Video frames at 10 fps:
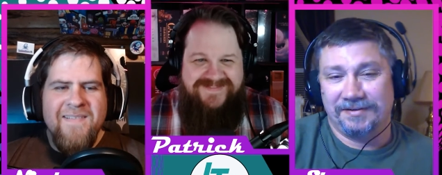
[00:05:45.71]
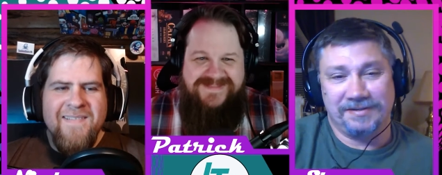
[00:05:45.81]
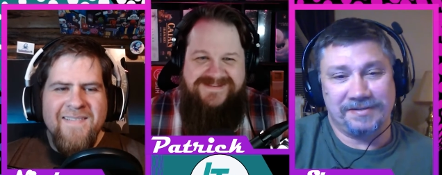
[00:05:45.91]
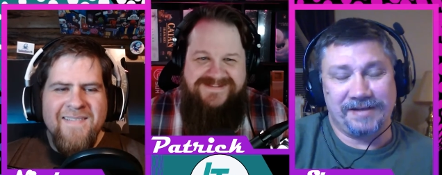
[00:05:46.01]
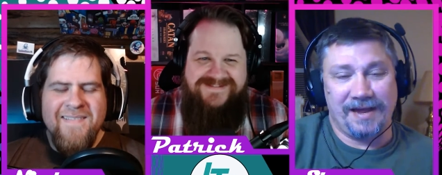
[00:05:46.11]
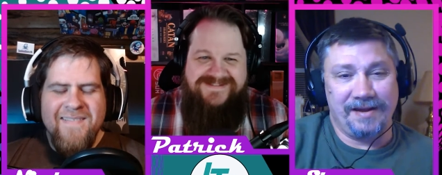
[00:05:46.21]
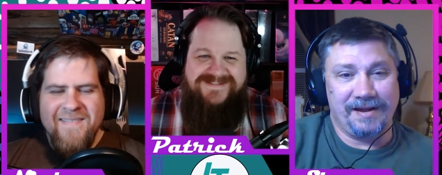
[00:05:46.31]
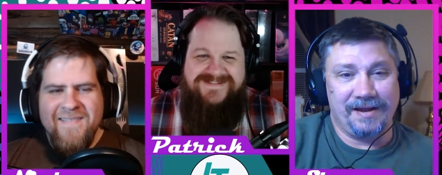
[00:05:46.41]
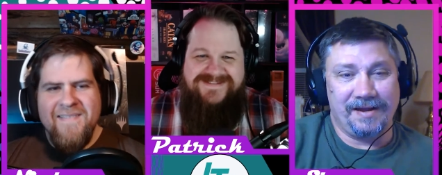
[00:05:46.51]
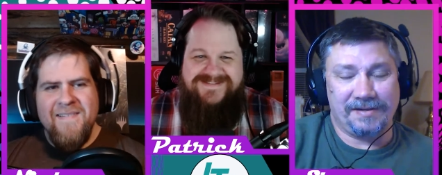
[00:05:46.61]
Speaker 1: Just down to
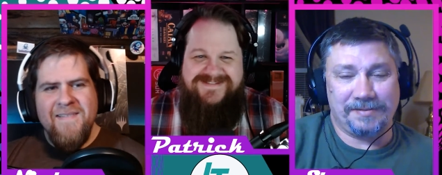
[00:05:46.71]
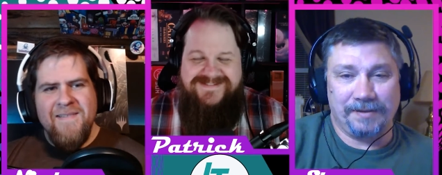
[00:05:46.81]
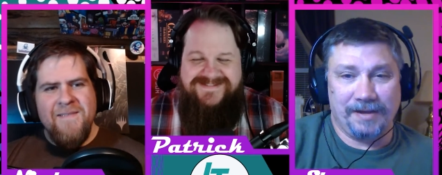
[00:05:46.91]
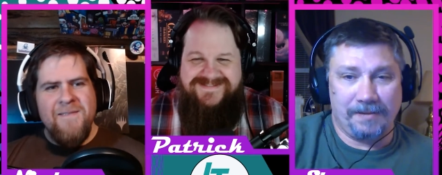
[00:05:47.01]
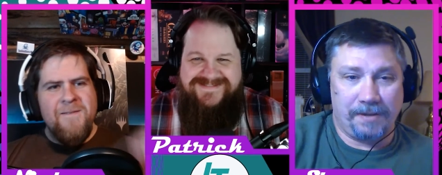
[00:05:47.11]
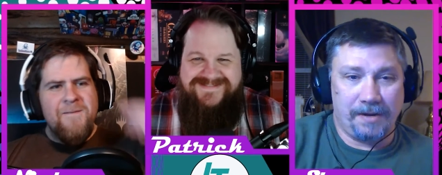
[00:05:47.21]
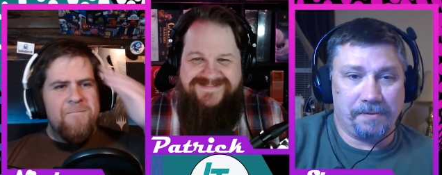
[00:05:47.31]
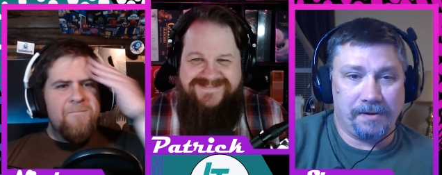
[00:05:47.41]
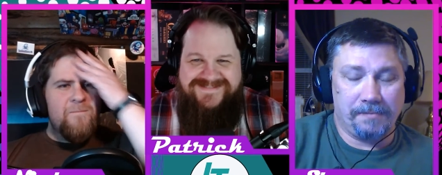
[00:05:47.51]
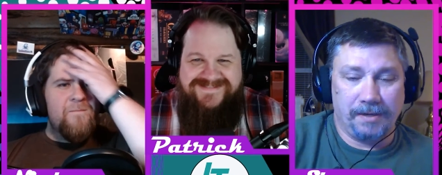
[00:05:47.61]
us. We got to pop
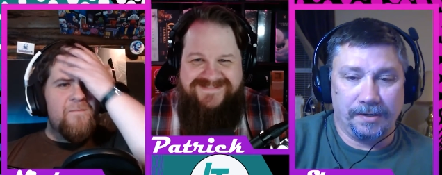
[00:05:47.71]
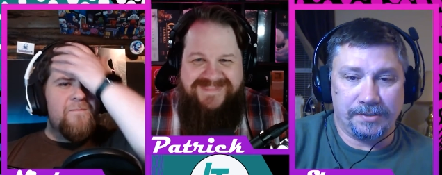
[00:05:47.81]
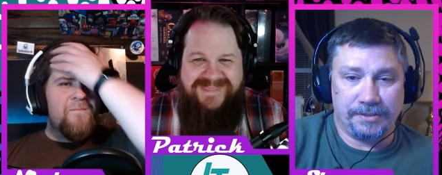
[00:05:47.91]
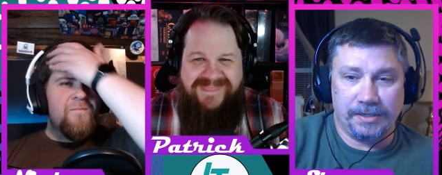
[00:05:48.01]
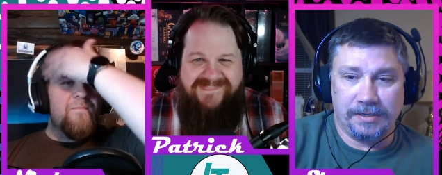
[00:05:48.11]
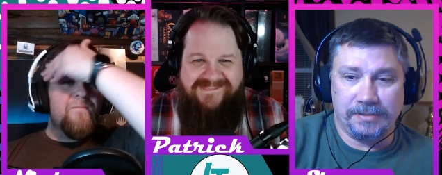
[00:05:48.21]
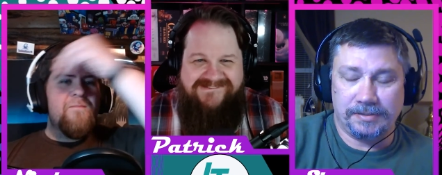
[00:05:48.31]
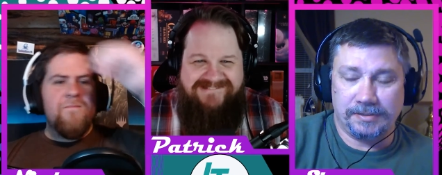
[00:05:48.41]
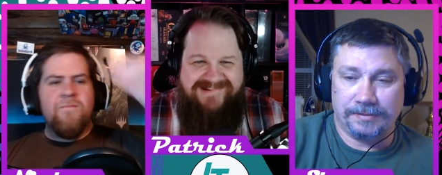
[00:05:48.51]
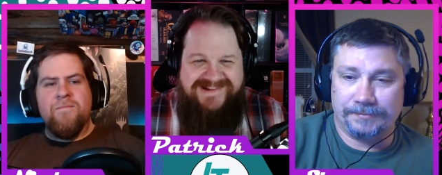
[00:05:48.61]
our Among Us cherries.
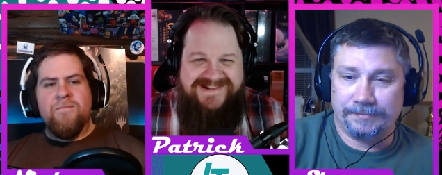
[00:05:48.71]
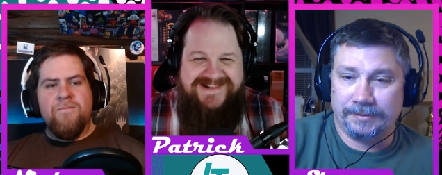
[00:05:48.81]
So,